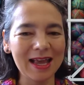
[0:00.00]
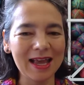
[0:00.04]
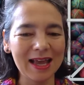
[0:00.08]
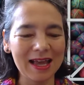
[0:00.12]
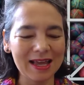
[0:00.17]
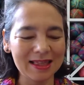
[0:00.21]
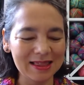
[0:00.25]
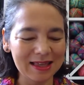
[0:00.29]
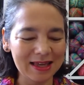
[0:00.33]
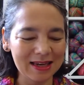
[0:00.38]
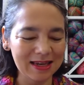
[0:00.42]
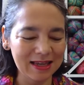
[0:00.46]

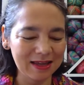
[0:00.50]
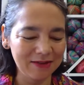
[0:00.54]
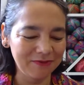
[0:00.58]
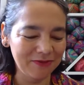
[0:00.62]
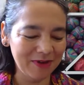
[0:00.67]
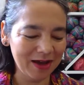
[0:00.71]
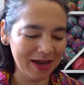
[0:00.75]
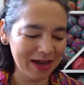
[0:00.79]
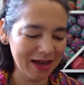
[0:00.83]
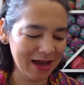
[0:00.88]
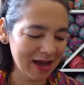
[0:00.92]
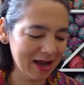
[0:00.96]
And then if
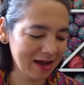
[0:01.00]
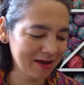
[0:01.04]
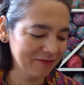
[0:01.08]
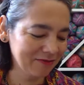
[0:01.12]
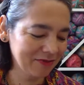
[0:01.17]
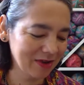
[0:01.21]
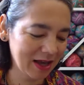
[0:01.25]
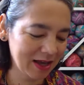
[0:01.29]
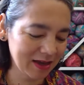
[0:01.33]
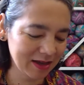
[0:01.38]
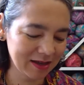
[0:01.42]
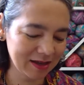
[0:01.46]
I have
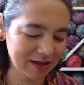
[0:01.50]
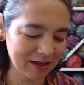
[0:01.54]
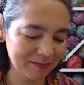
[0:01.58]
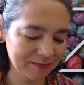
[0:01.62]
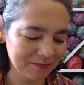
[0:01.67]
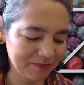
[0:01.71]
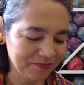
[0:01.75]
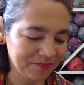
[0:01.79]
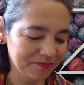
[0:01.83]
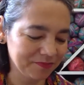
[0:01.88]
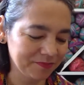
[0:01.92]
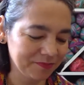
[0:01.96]
like
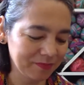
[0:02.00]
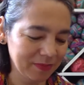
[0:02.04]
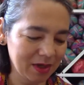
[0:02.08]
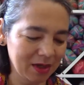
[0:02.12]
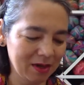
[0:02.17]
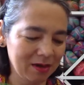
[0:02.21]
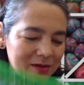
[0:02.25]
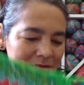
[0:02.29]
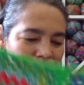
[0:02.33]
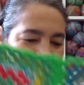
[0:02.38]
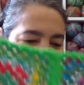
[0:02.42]
4